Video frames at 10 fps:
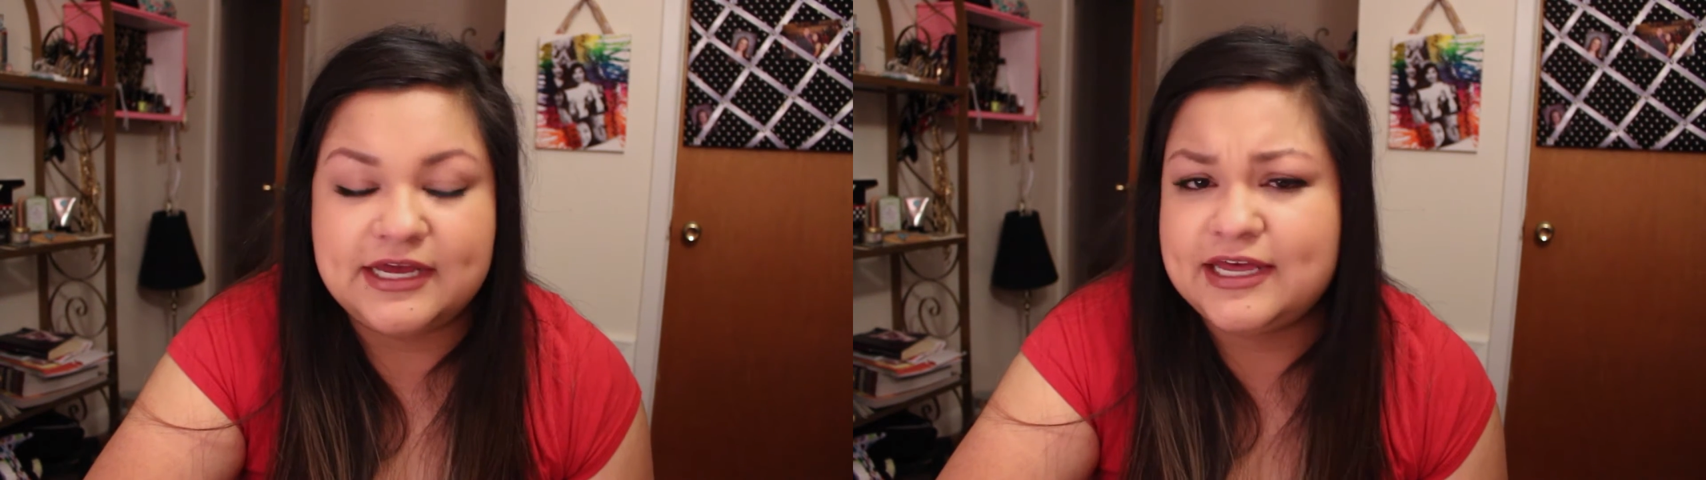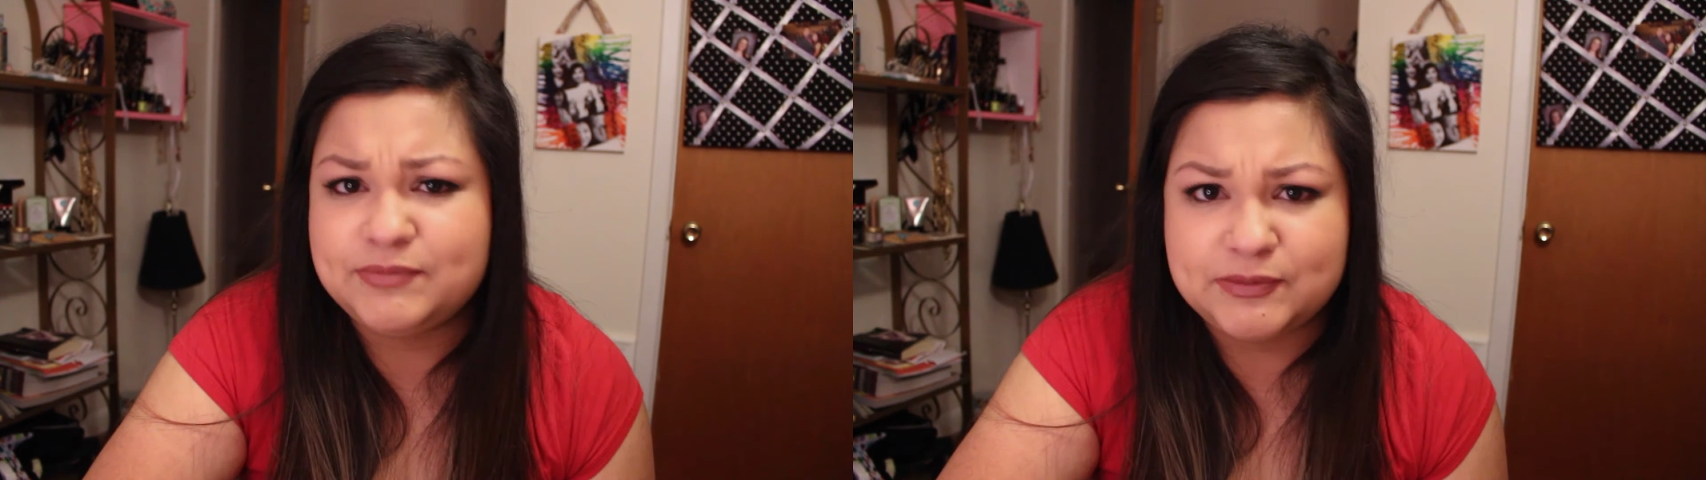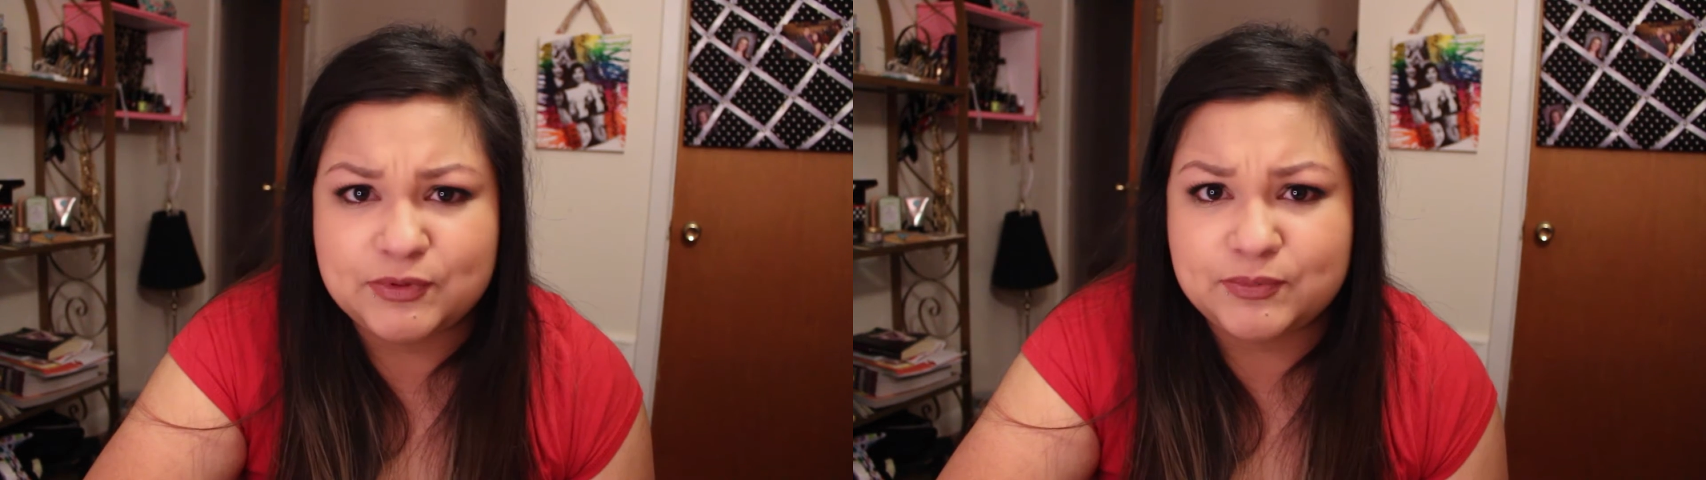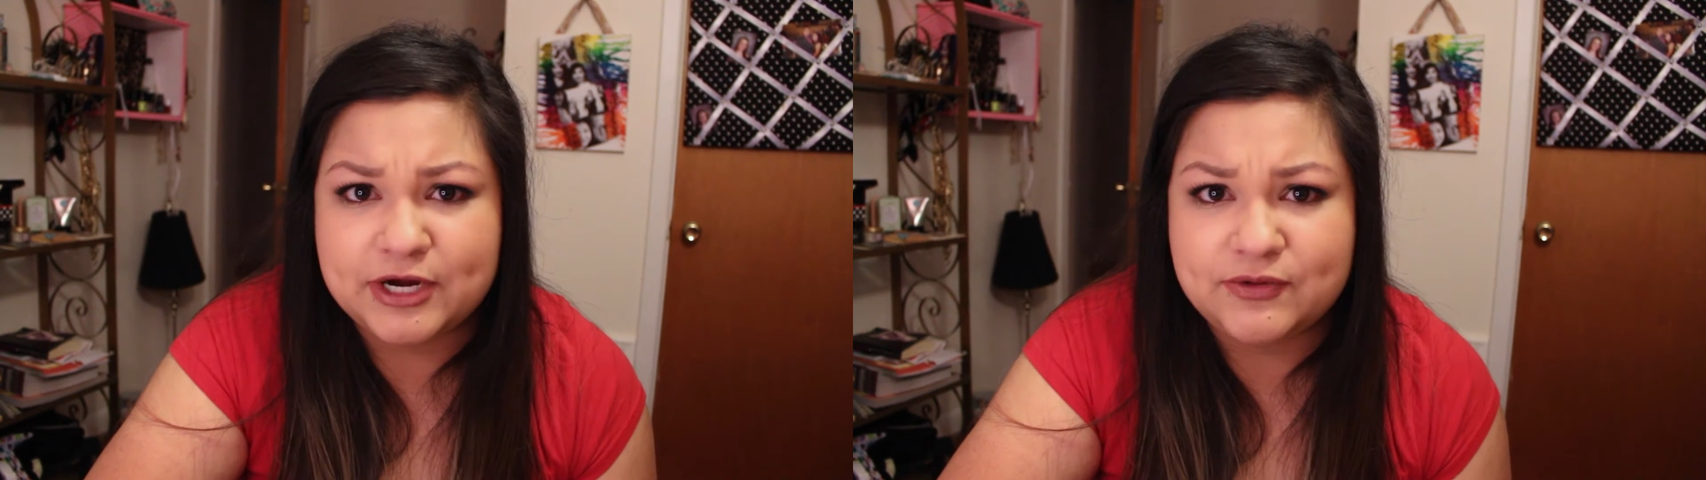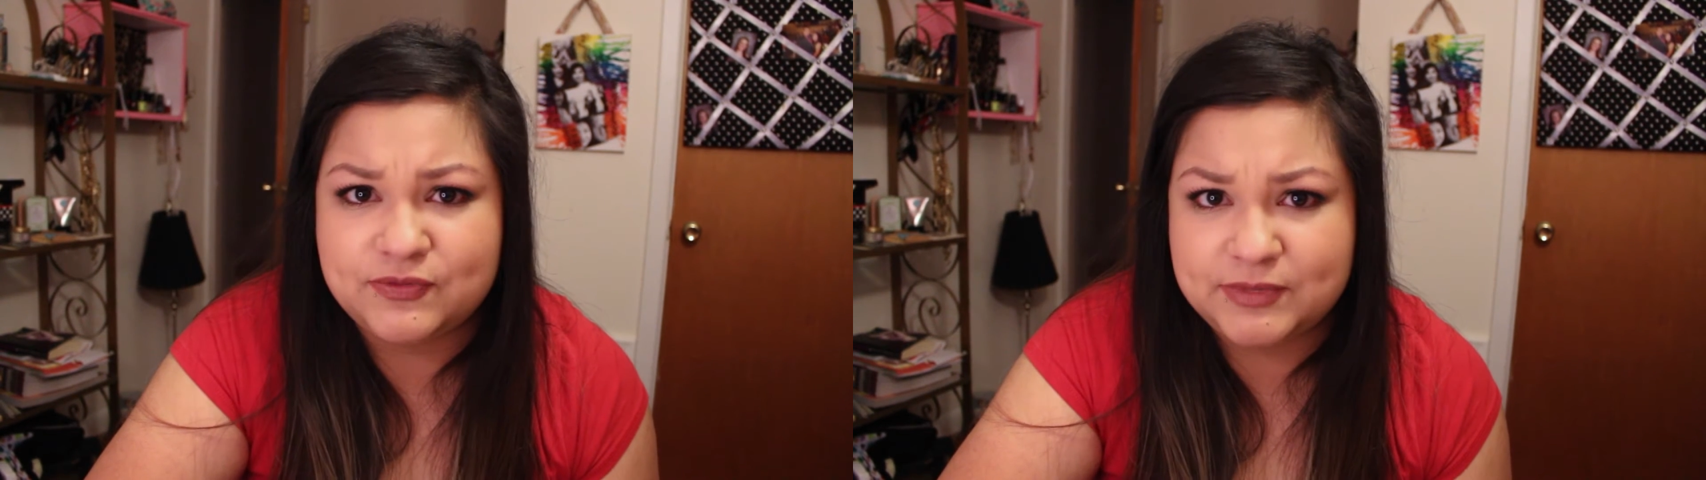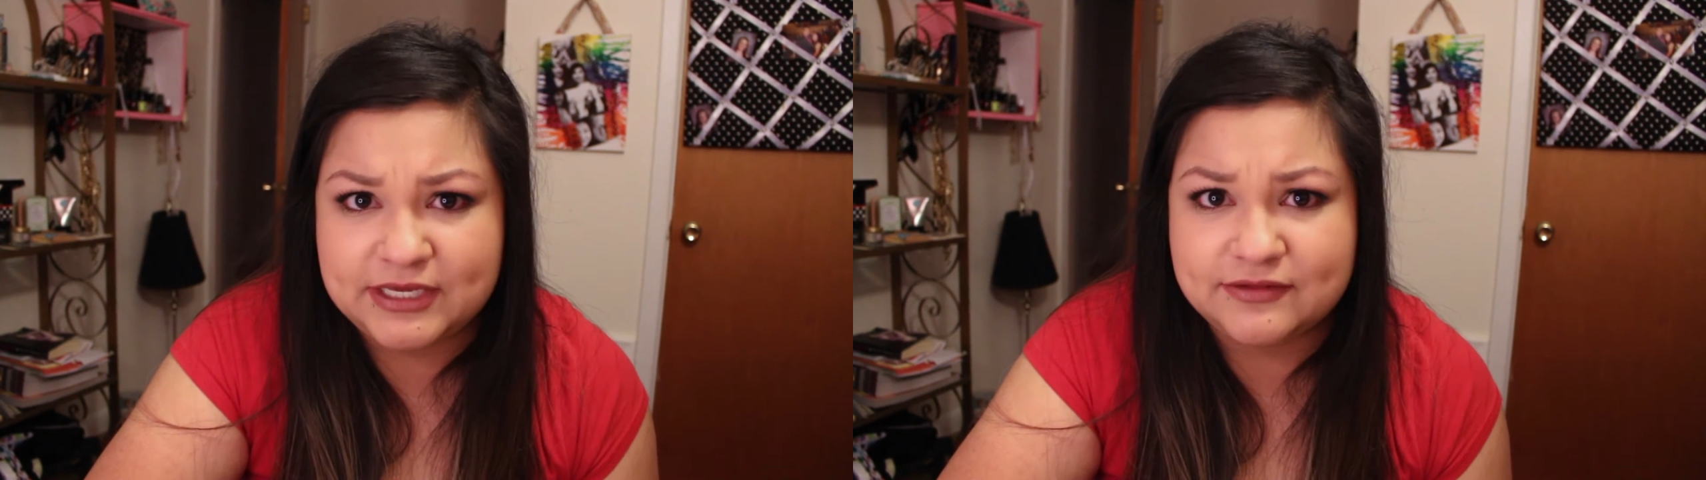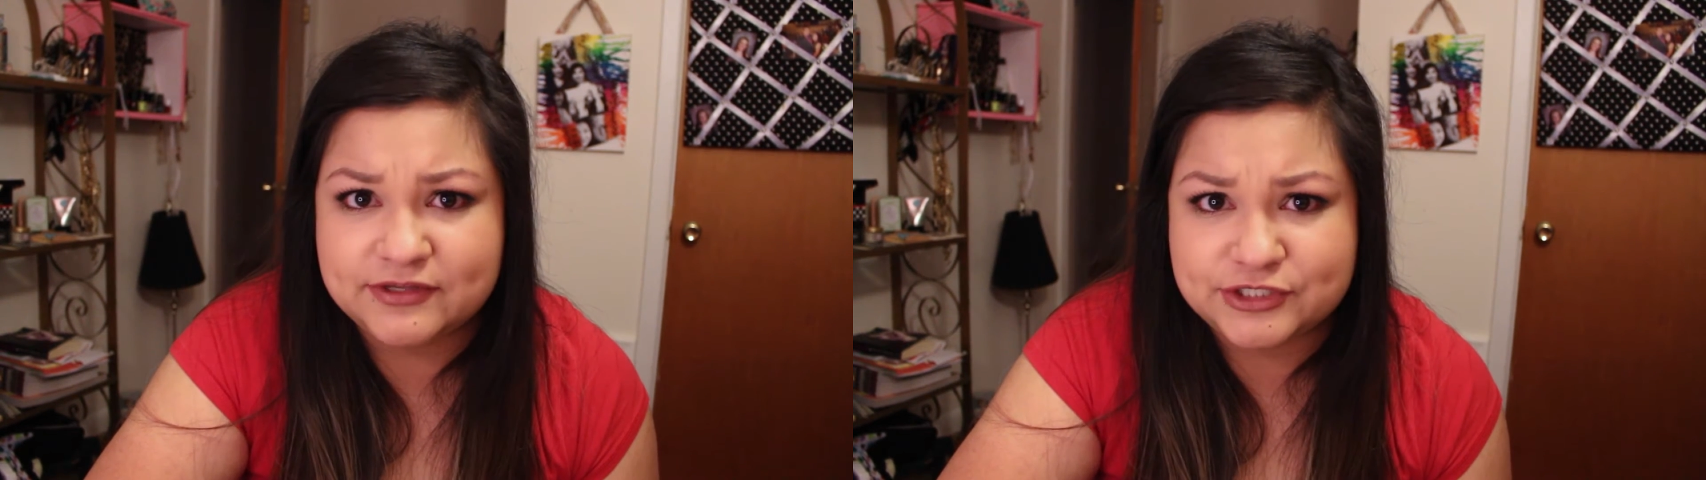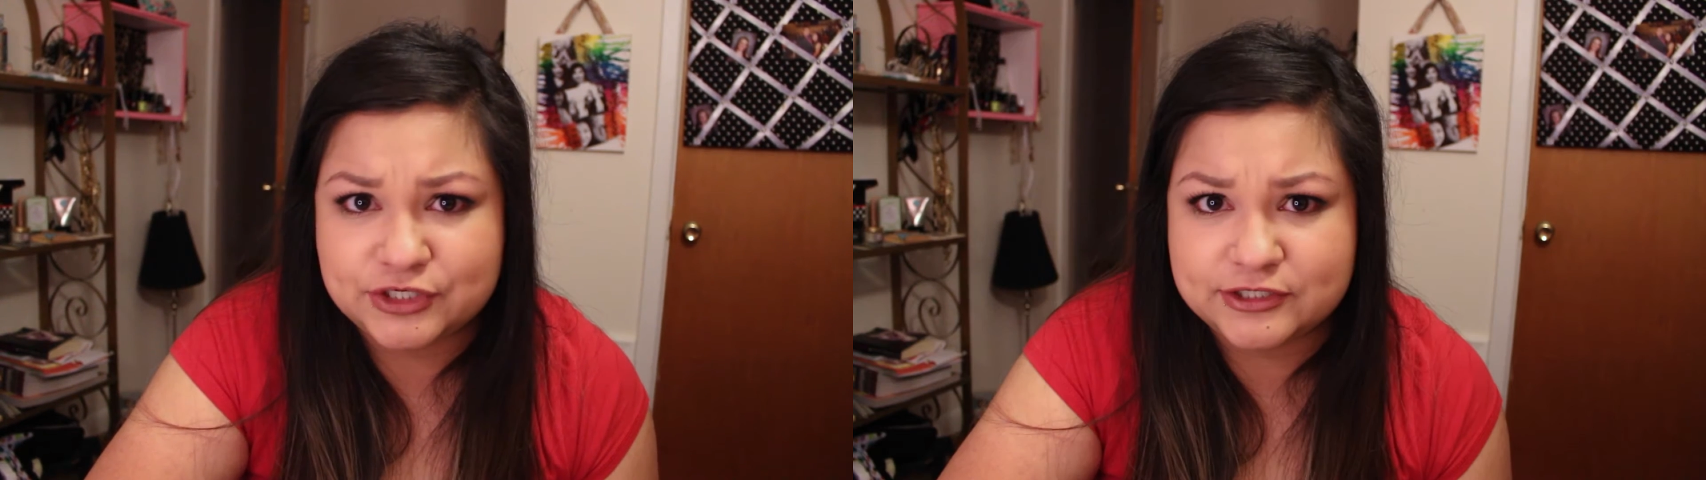I had people pray with me at
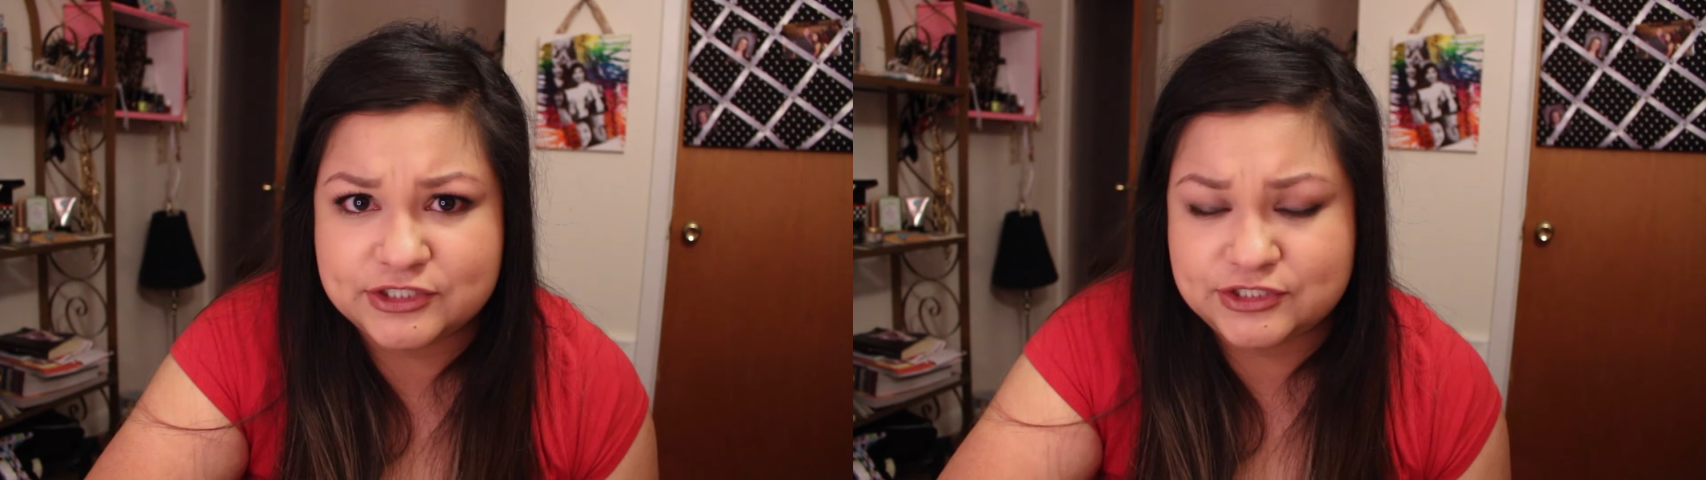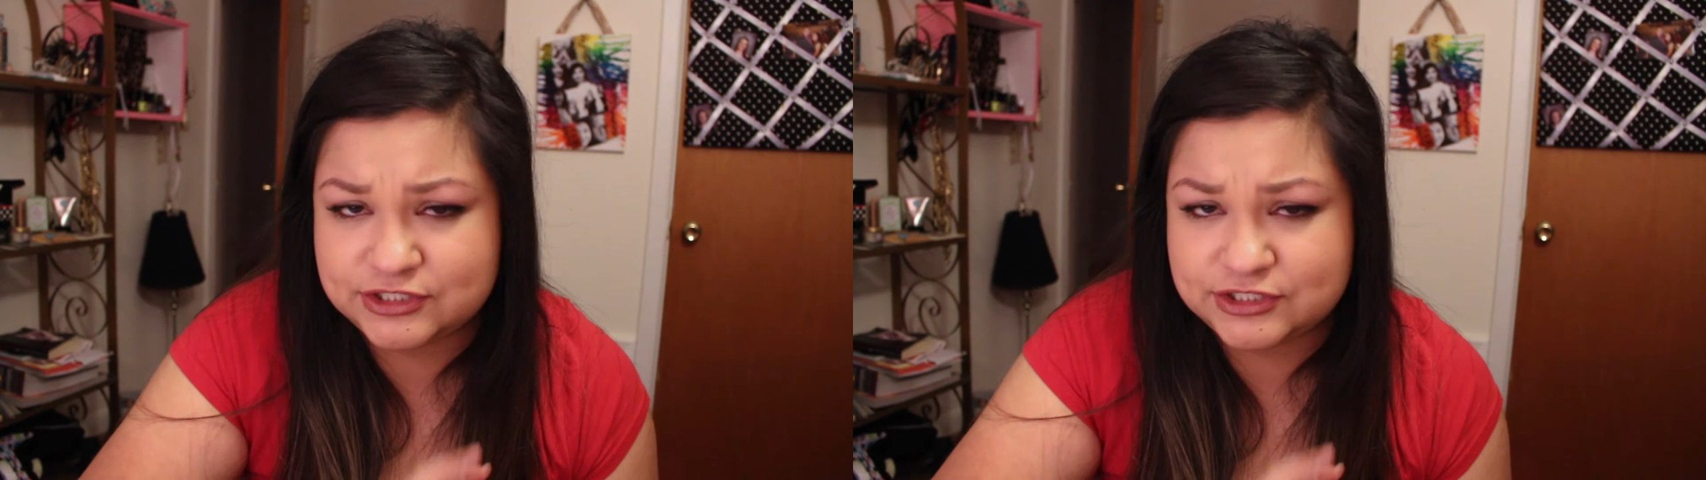the church,